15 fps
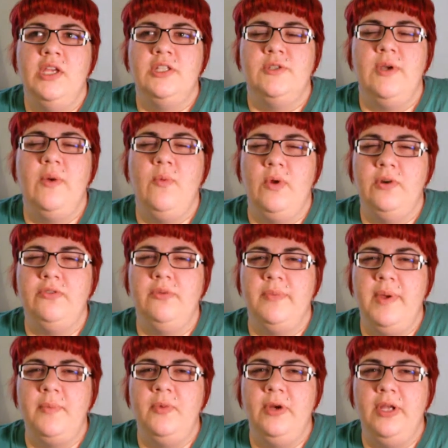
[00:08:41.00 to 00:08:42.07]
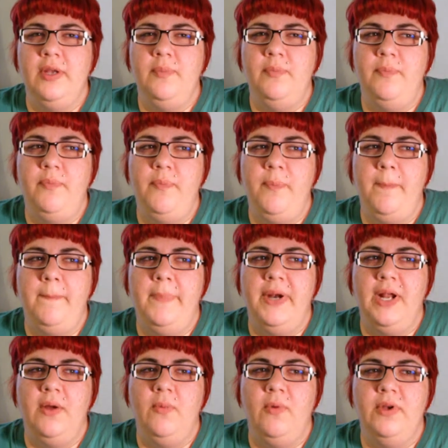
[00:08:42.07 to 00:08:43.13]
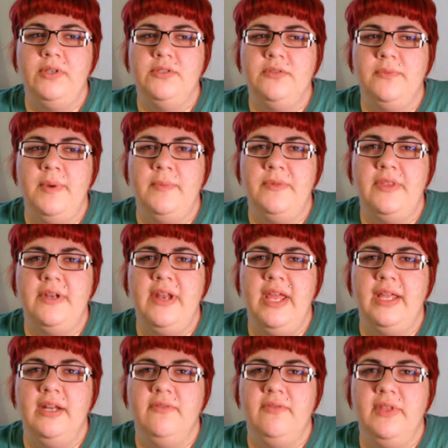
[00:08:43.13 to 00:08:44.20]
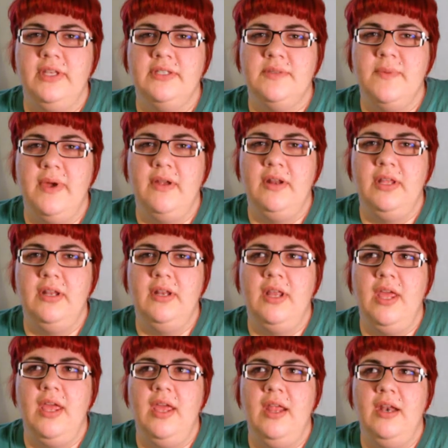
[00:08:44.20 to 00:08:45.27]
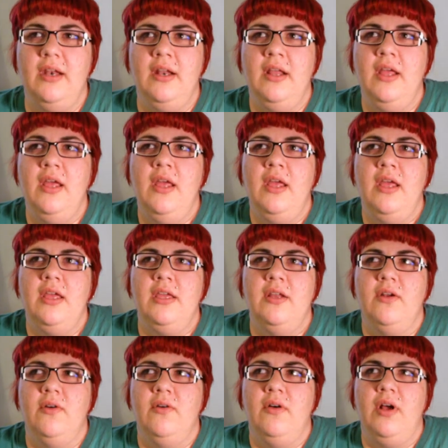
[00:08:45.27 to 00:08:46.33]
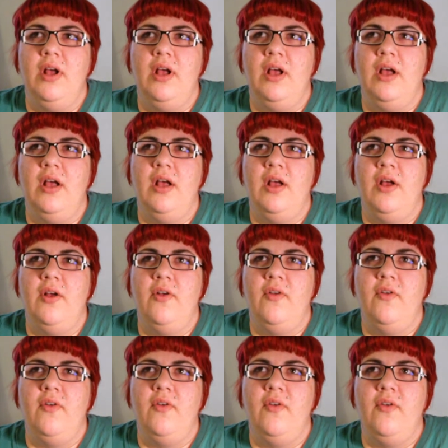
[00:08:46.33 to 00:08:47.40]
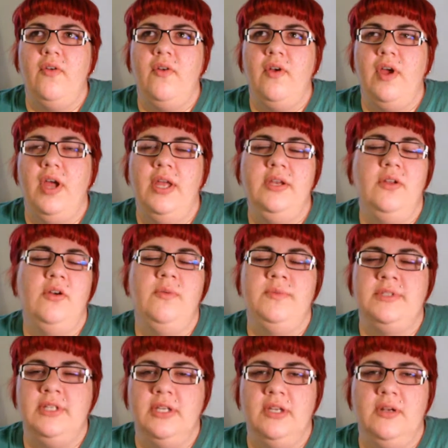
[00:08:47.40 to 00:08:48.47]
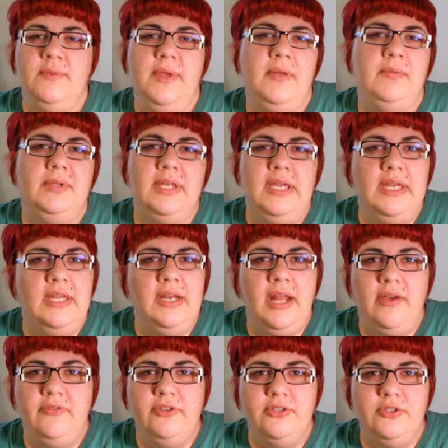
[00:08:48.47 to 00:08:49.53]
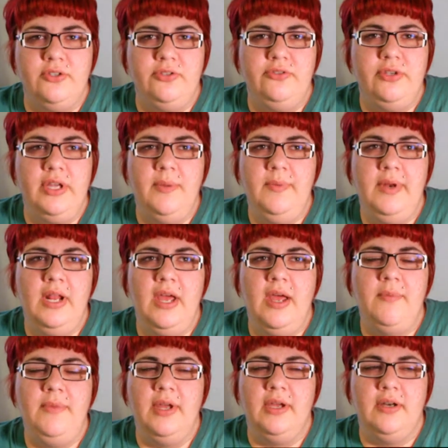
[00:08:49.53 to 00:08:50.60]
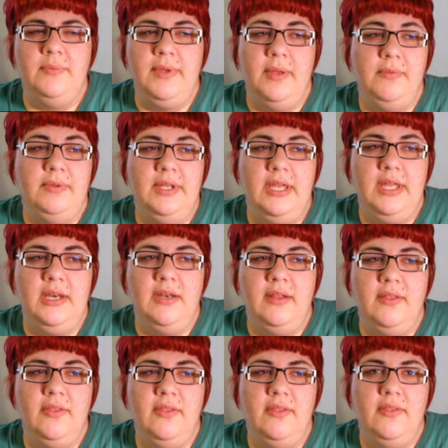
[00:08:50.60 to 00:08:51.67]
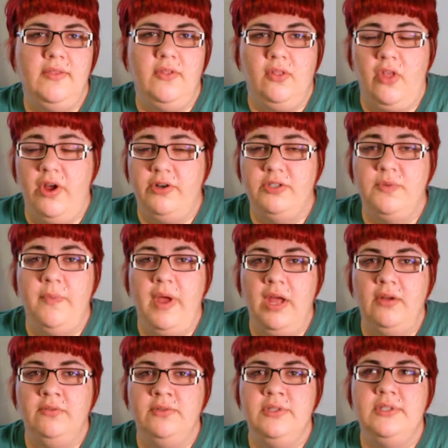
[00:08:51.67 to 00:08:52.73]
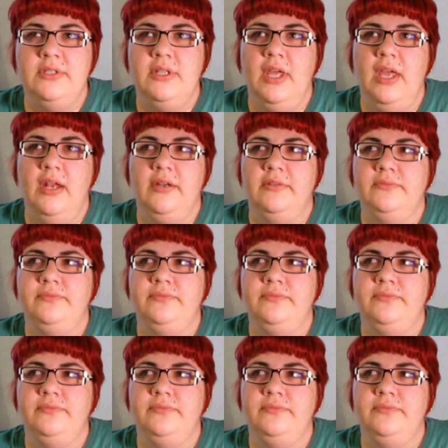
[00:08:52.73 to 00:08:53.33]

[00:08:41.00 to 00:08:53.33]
so I want to remember it, but I want to remember the negative things about it. And, you know, I know I'm still going to be able to eat after surgery. I mean, I'm not going to be able to eat the large amounts, and